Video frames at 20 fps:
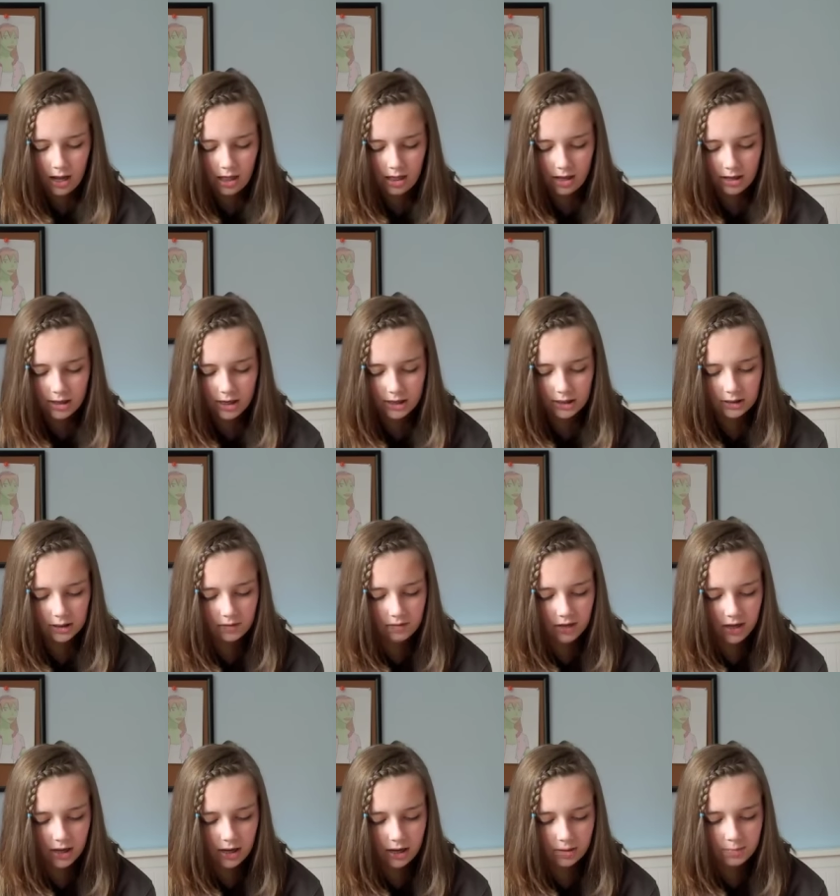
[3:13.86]
And then they saved
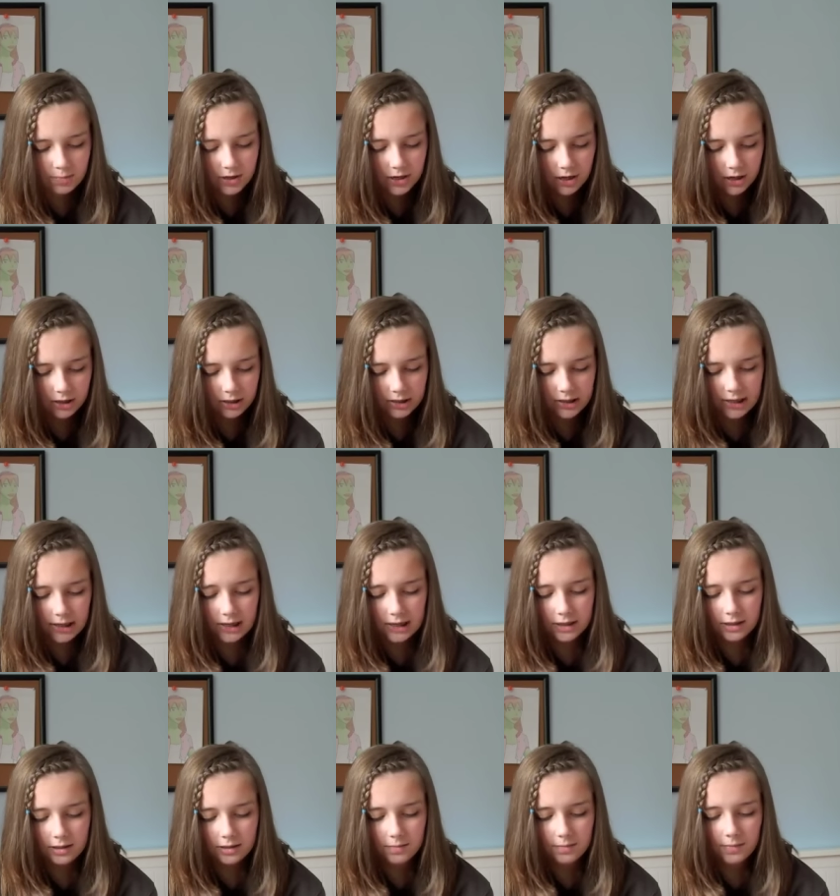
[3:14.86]
the
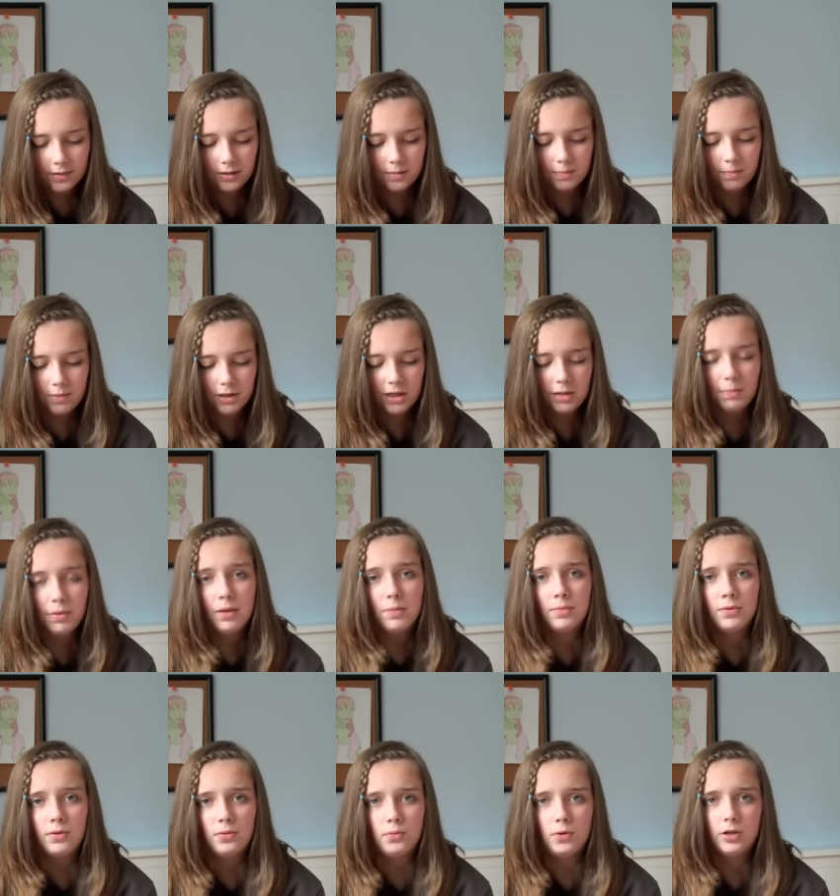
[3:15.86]
abductees, but the
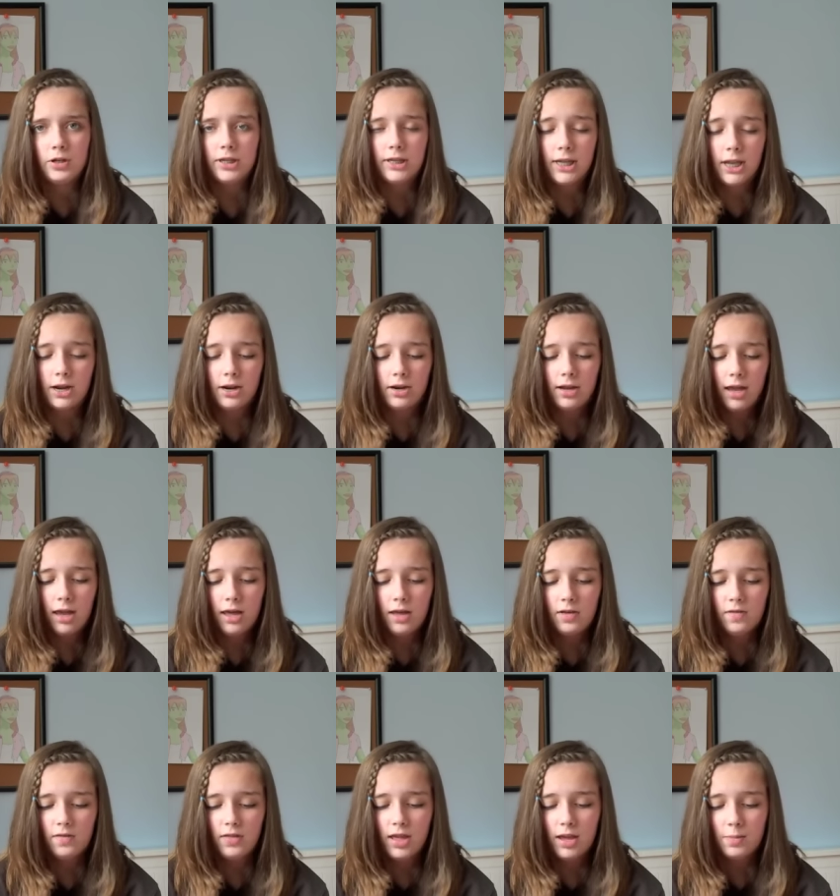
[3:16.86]
people were scared
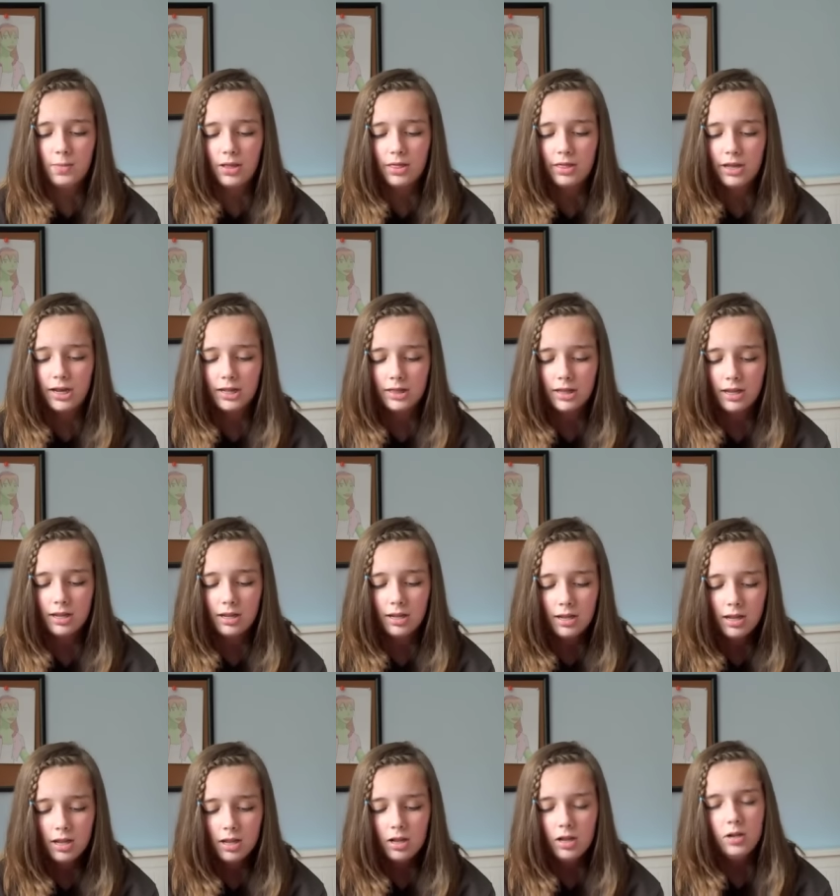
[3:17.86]
of them and thought that...
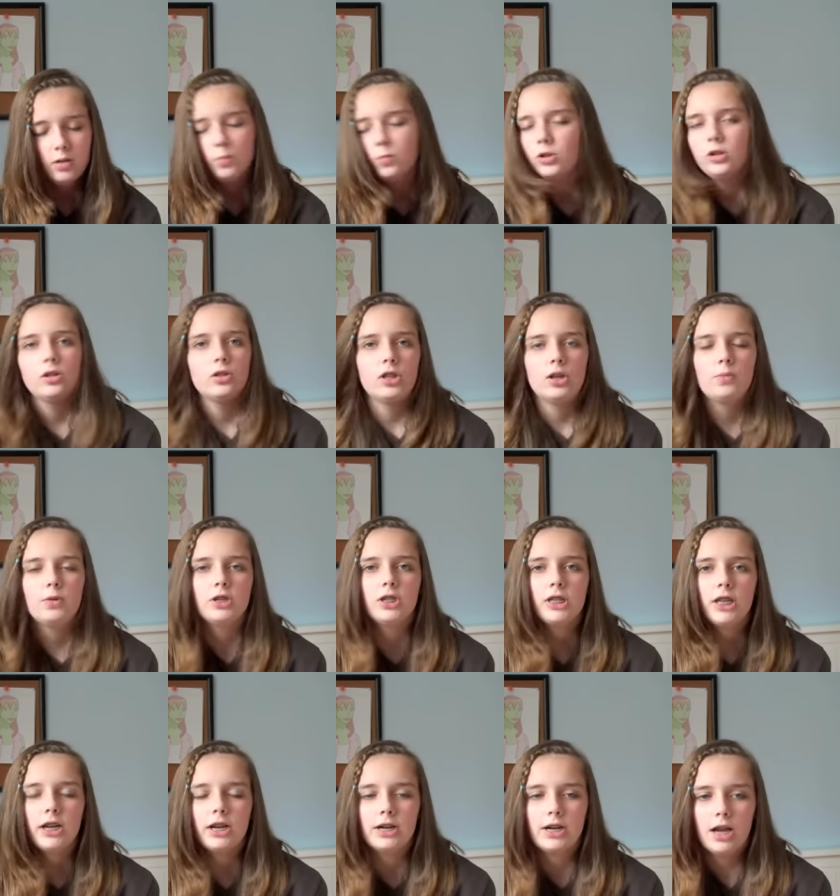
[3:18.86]
Well, they were
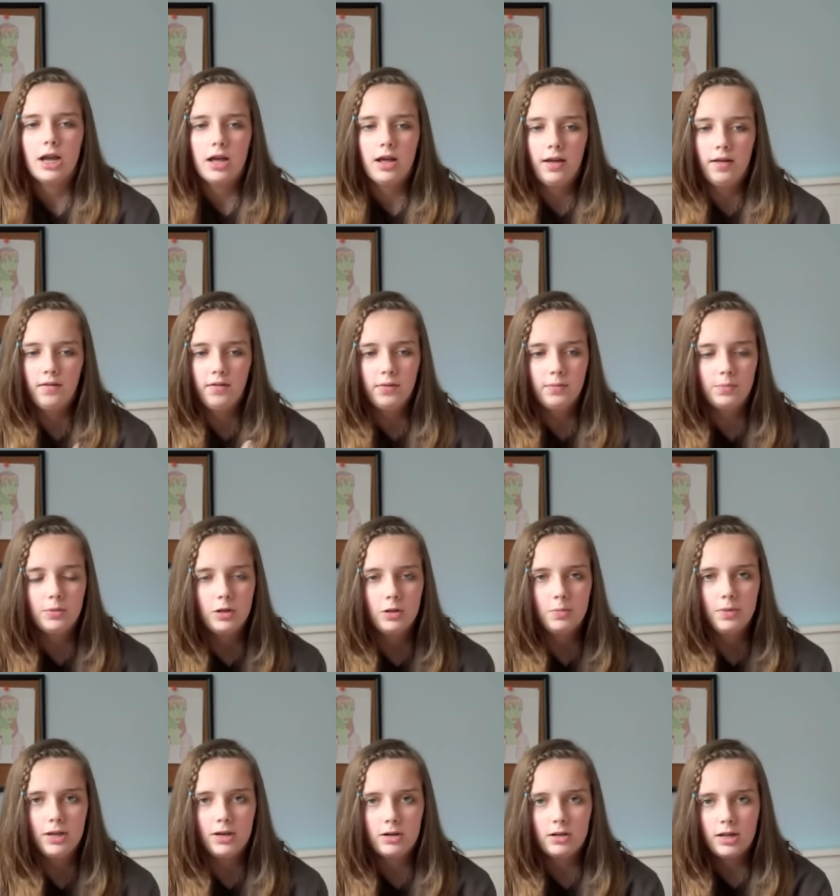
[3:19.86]
scared of Blue
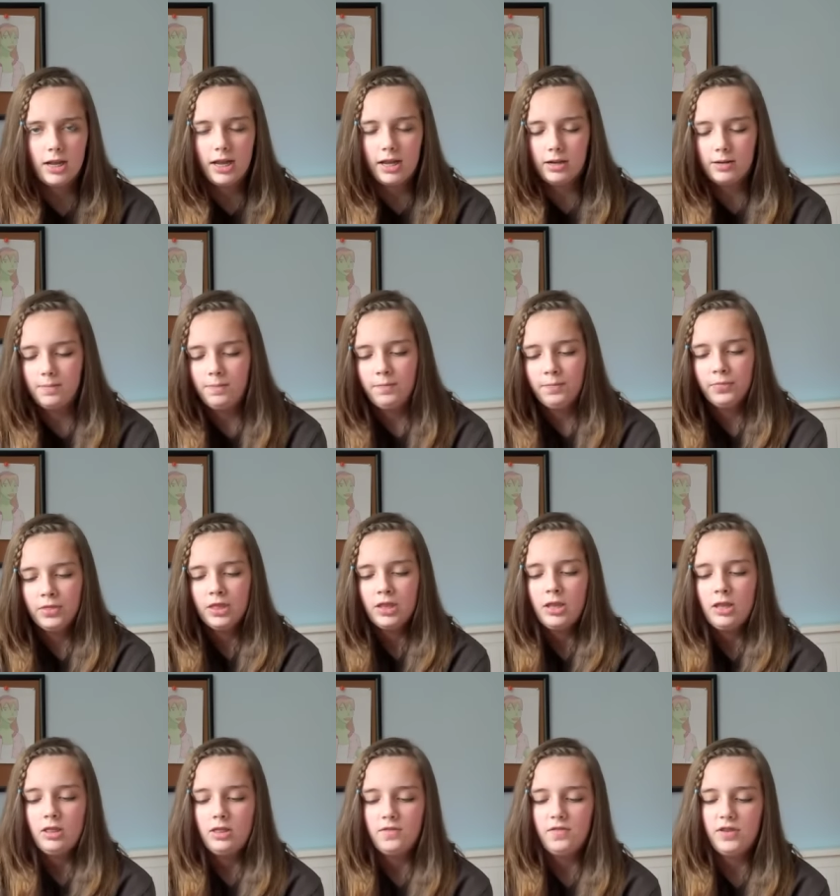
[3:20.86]
Beetle and
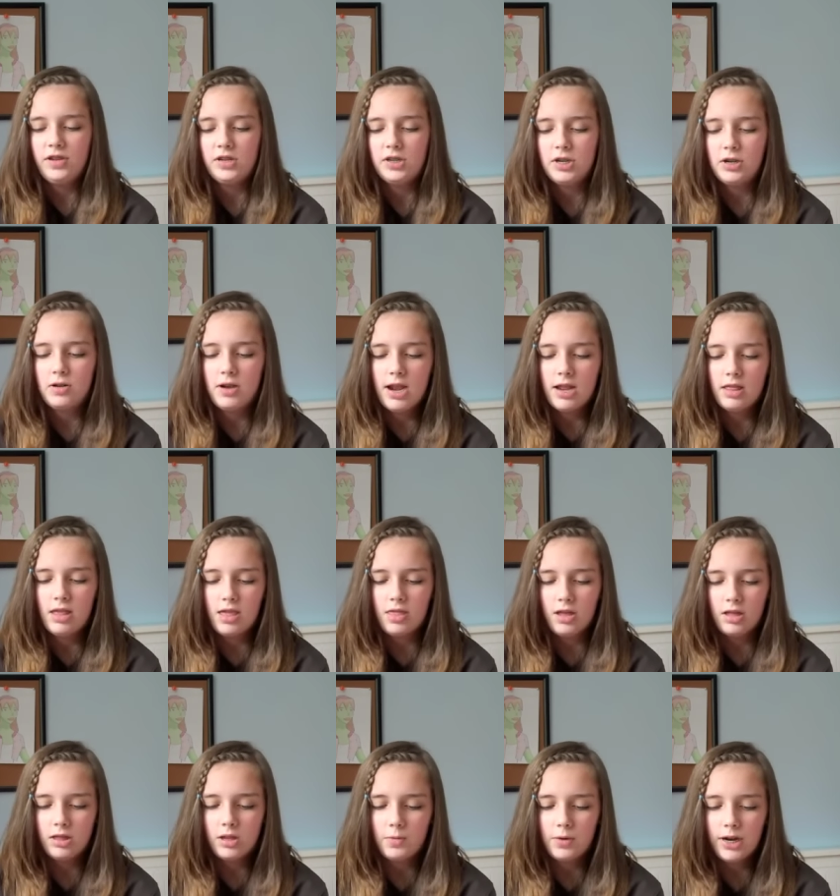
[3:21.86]
the fish dude, and they
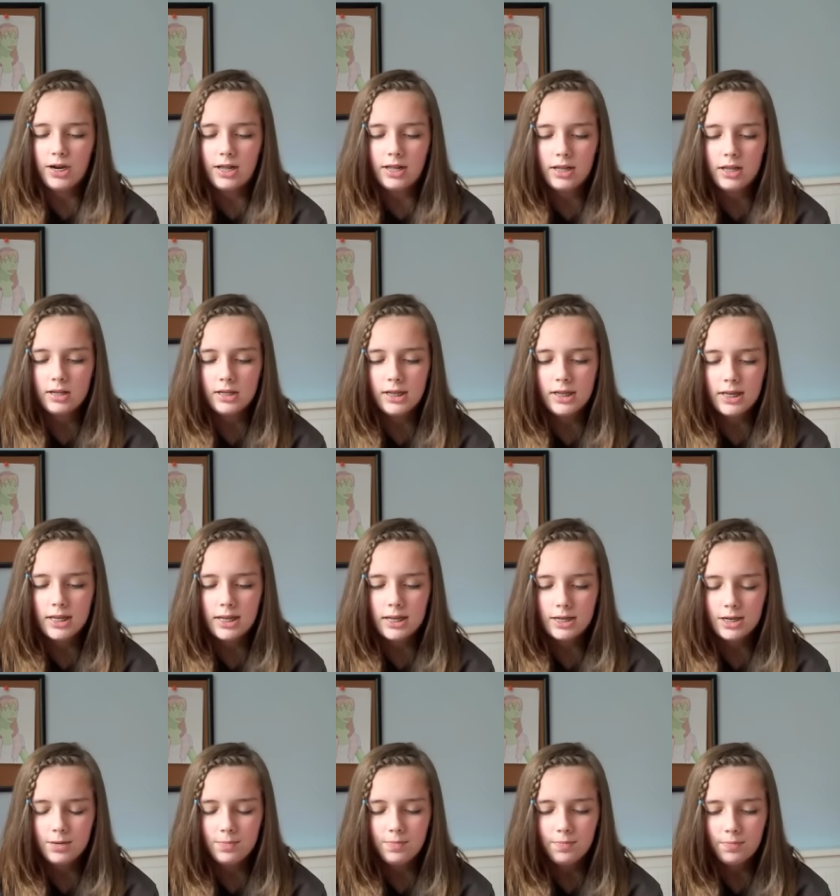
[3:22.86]
thought they were aliens,
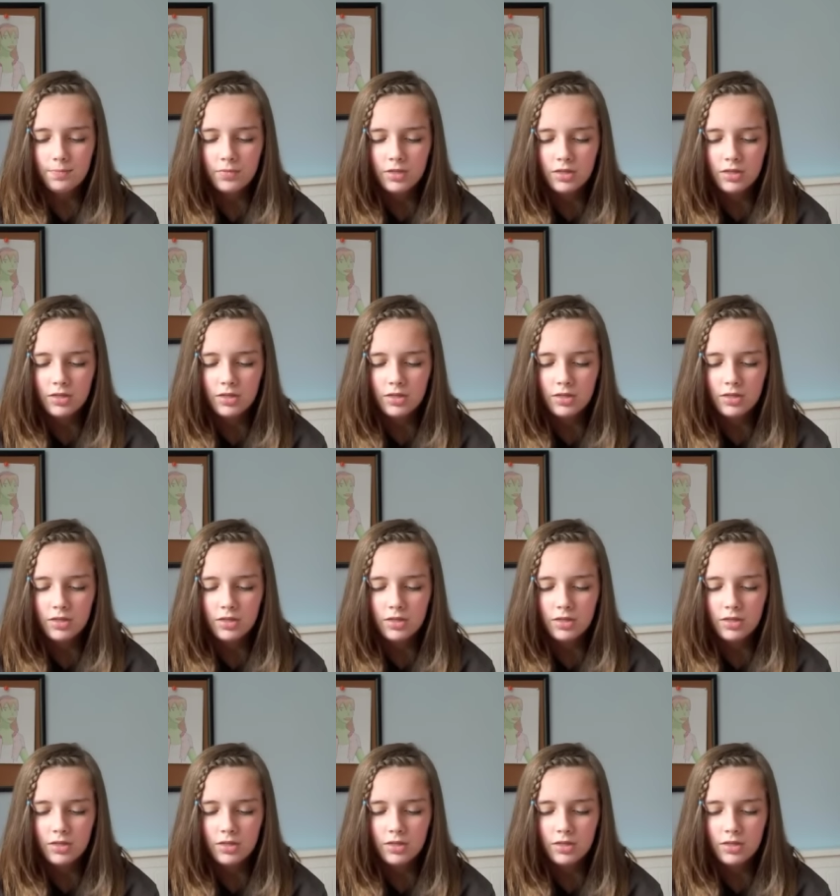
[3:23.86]
and